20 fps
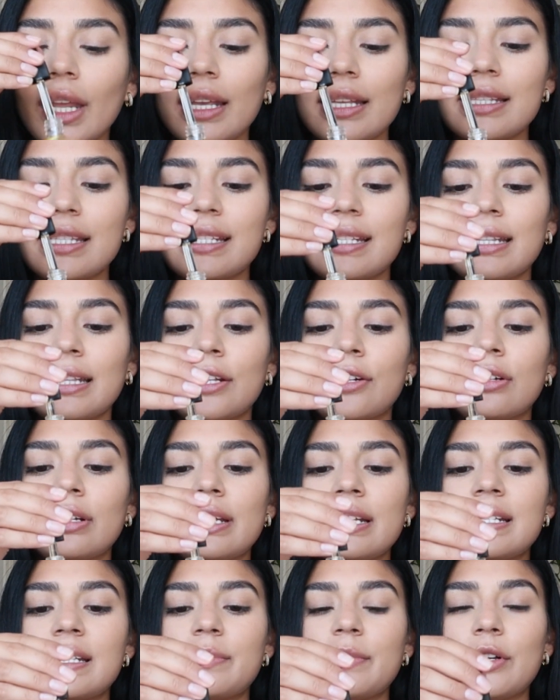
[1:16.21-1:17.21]
It
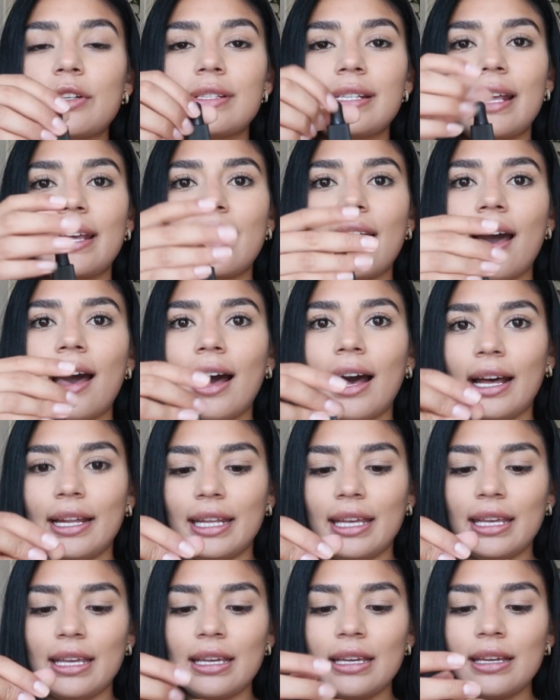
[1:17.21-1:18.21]
literally smells like
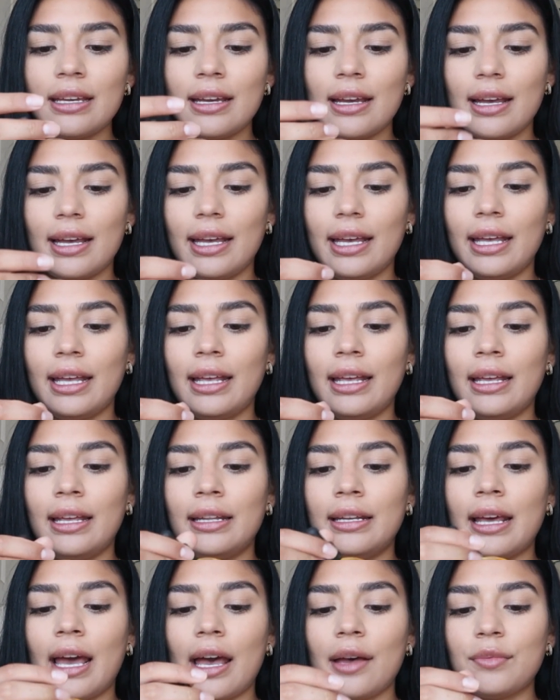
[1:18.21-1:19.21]
honey,
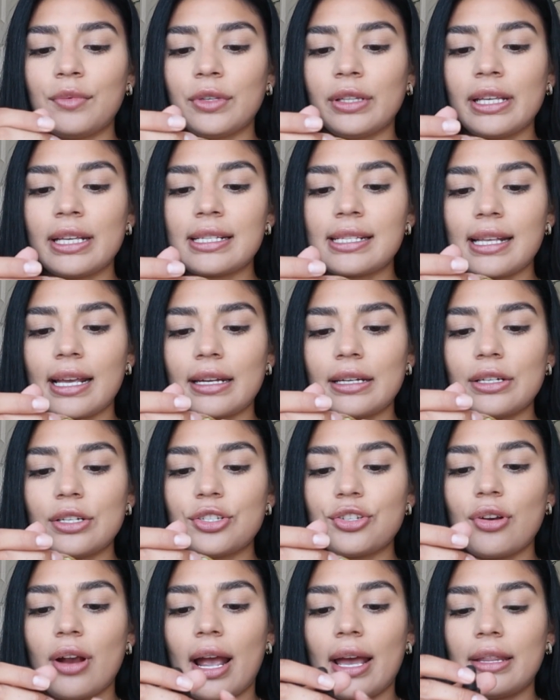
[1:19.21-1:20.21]
and I'm really excited to
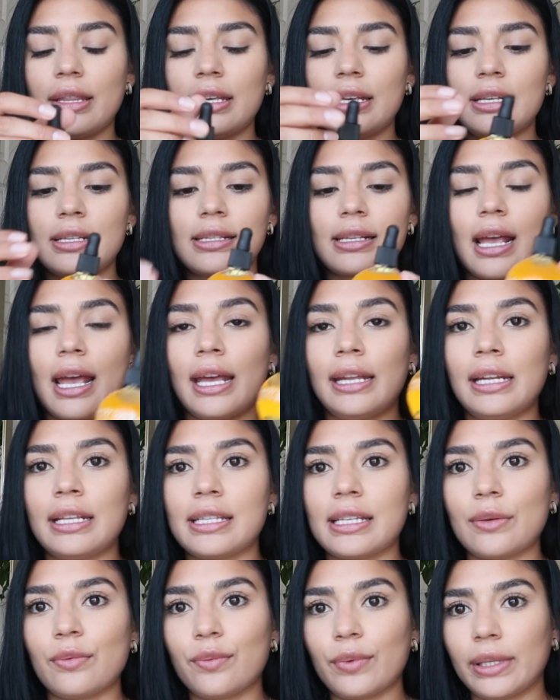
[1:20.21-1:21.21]
try this, and
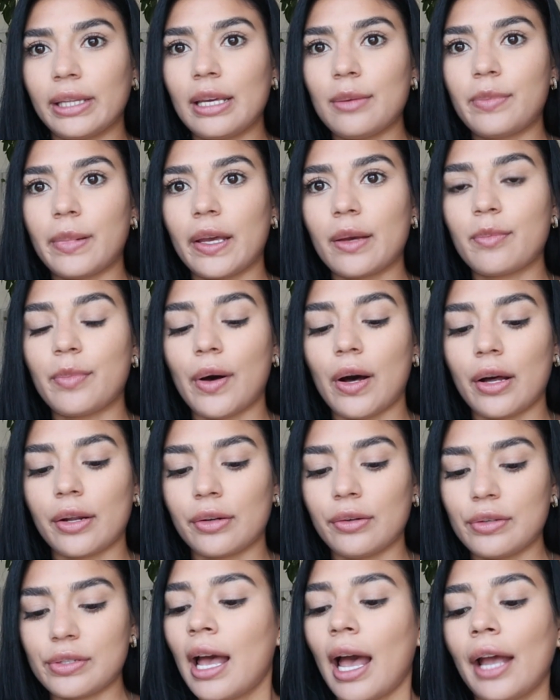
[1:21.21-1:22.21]
it's a really big
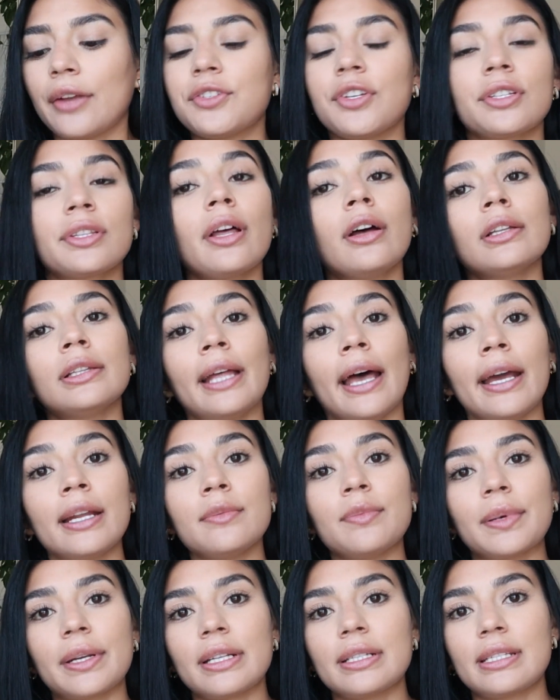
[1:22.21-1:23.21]
bottle. I checked
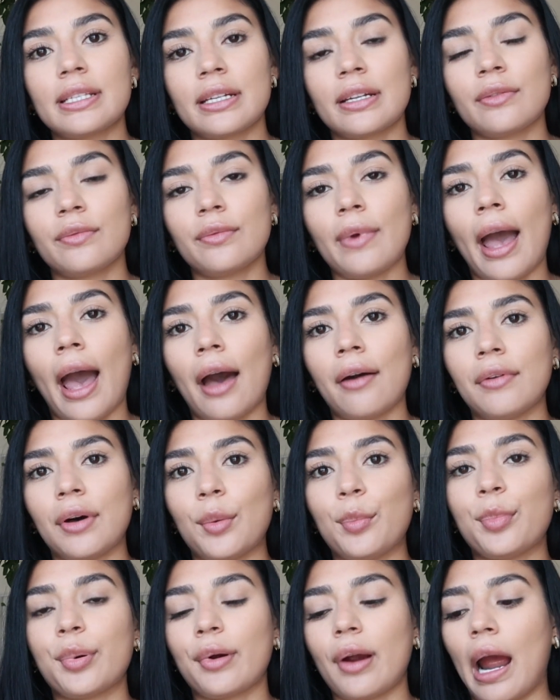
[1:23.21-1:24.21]
online but it didn't have a
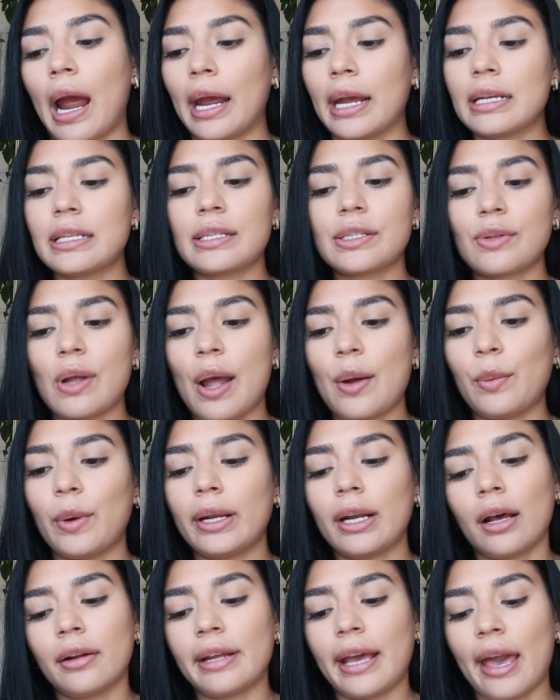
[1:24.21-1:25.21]
price, so I
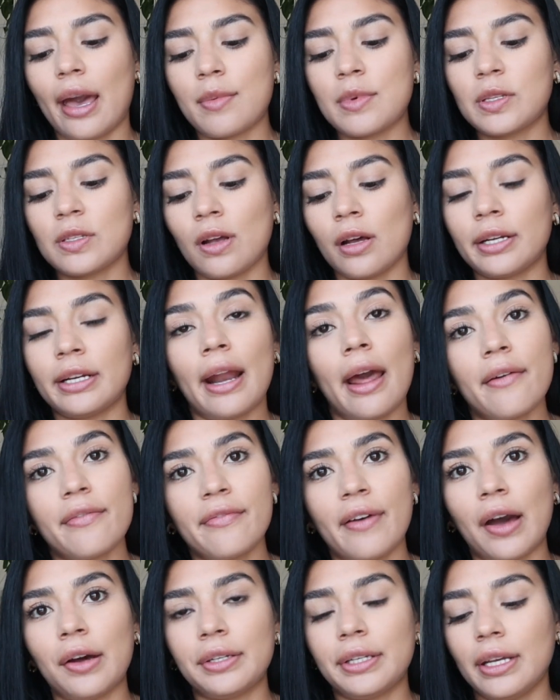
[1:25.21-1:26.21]
went on Amazon and I
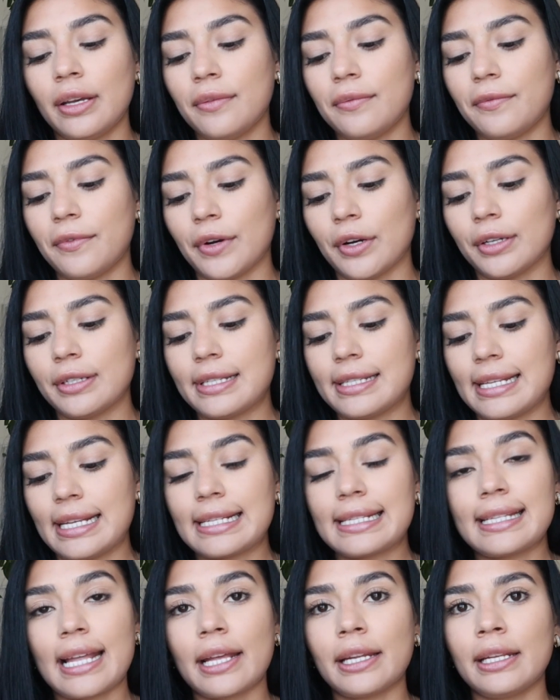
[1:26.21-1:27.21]
found it for
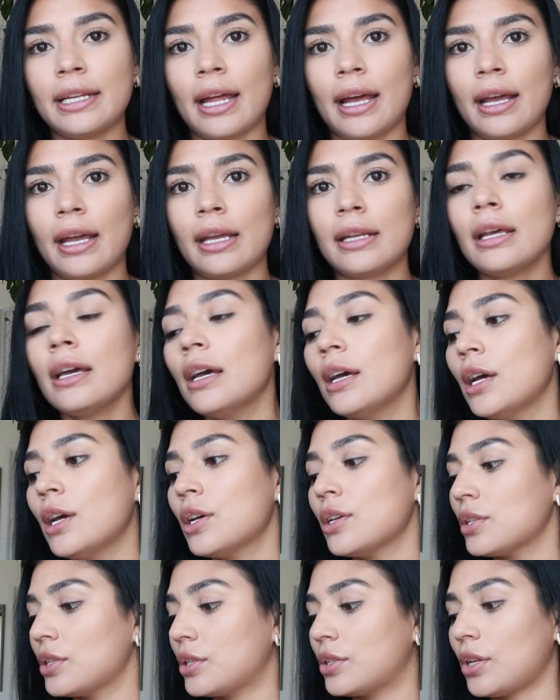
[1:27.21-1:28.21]
$6.99.
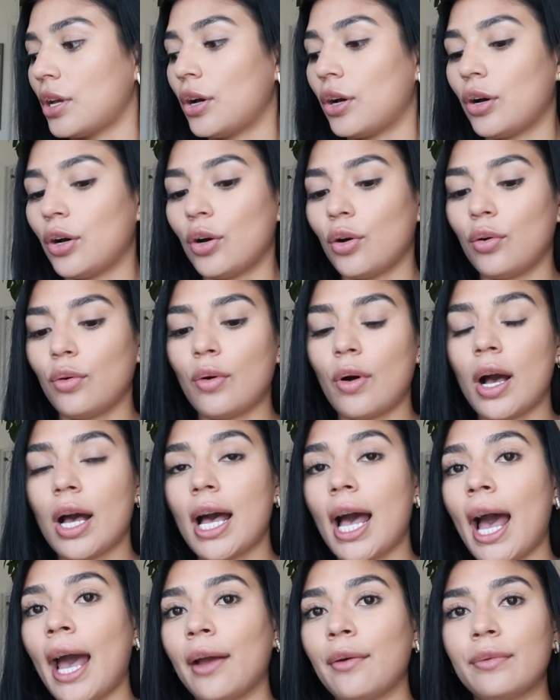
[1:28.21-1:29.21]
So
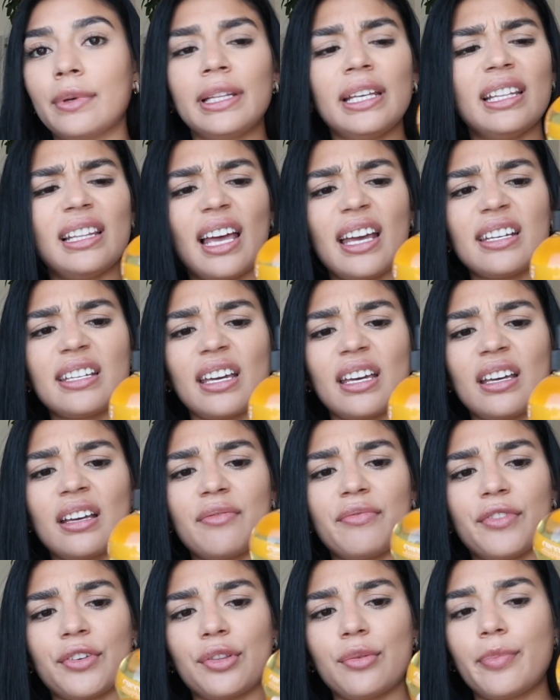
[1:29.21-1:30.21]
I really like
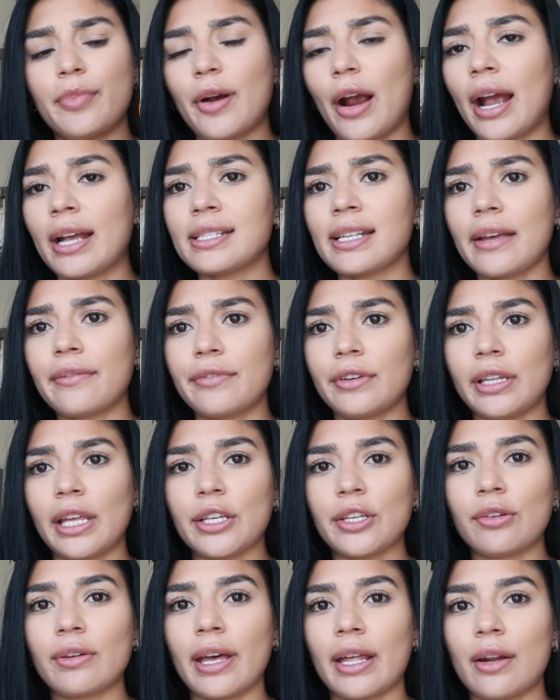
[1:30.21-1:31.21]
it for the price. I feel
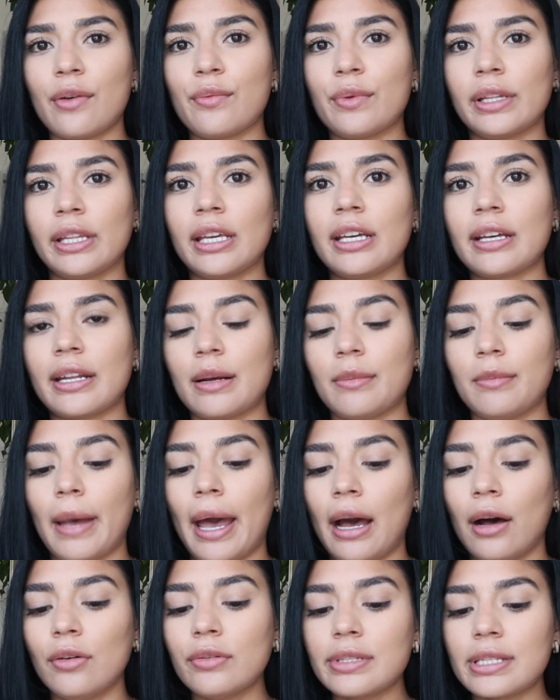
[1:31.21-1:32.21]
like you get a really good
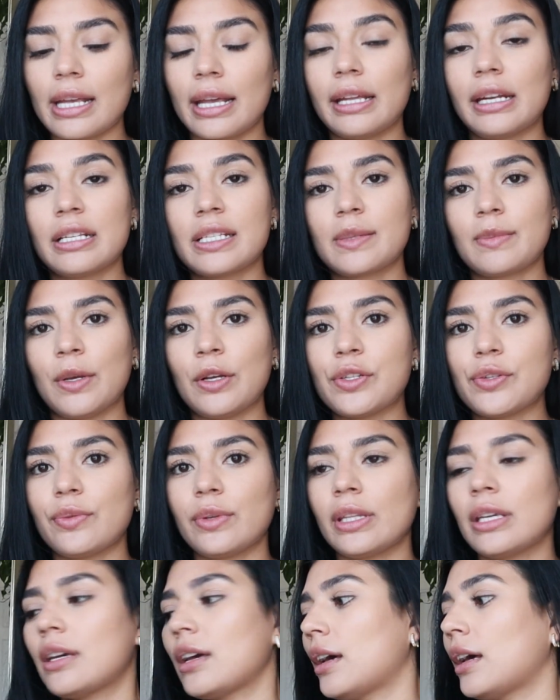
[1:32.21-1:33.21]
amount and it smells
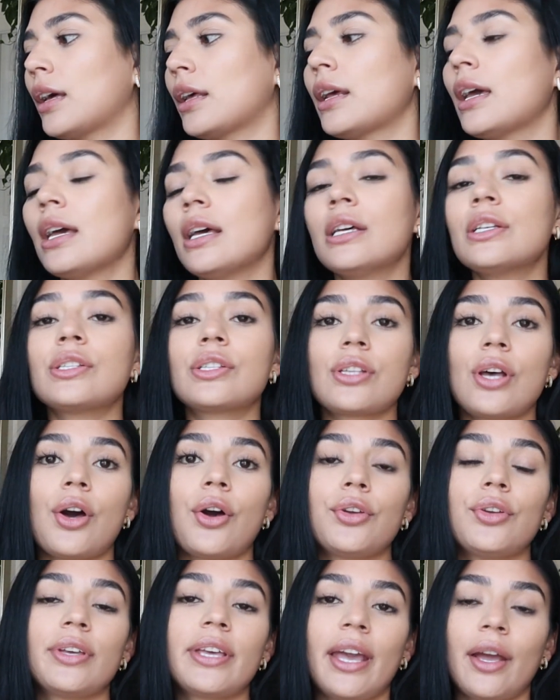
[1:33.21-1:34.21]
really good, so
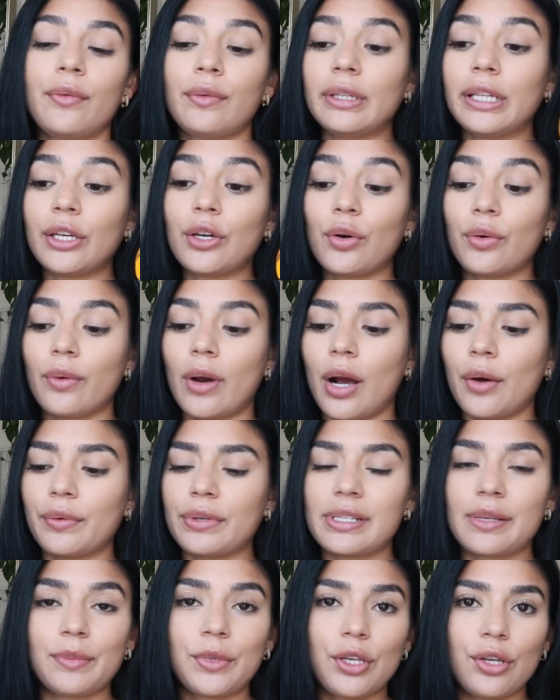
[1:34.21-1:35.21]
you can't really go wrong
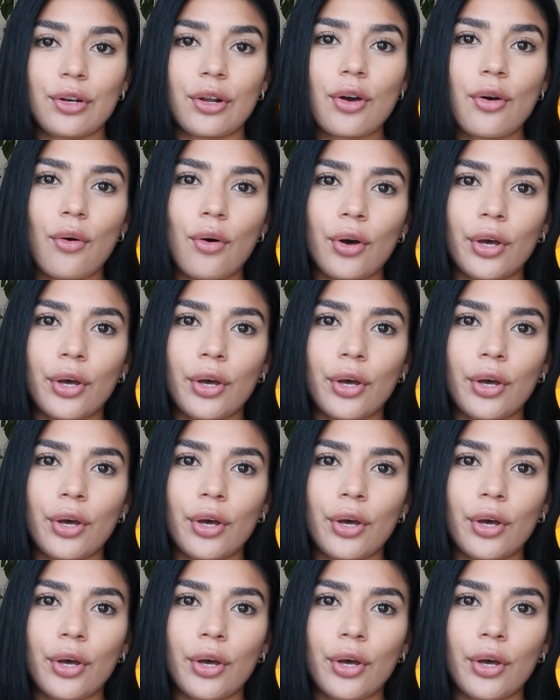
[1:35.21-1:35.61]
with some cuticle